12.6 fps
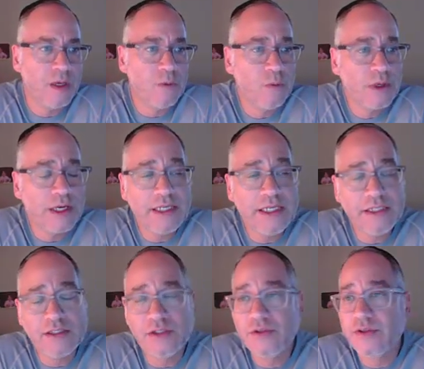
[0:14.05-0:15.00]
We're going to
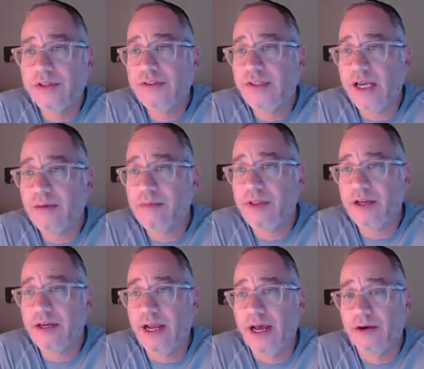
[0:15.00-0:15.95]
need to do the same
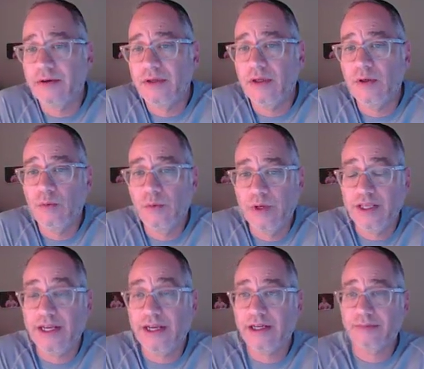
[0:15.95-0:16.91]
thing now with
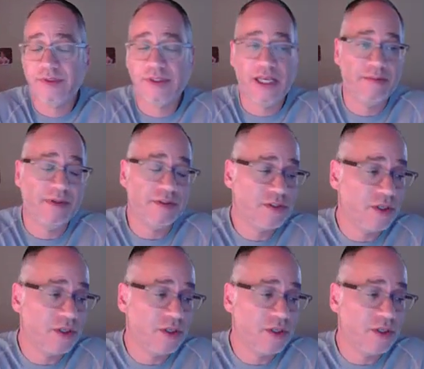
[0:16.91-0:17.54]
the income statement.